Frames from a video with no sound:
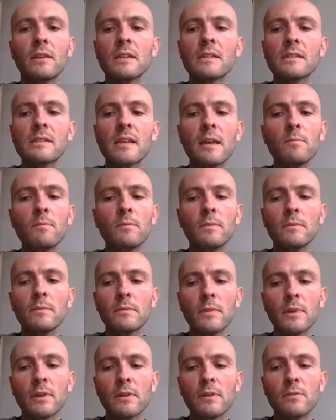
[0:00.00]
The
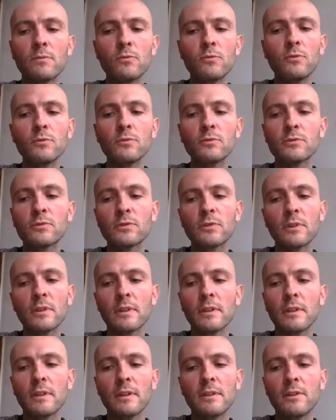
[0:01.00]
same rules
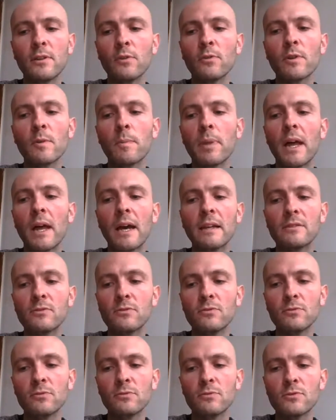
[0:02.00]
don't apply
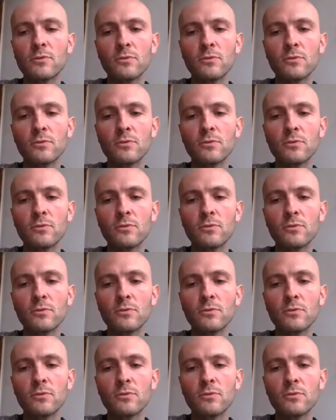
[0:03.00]
to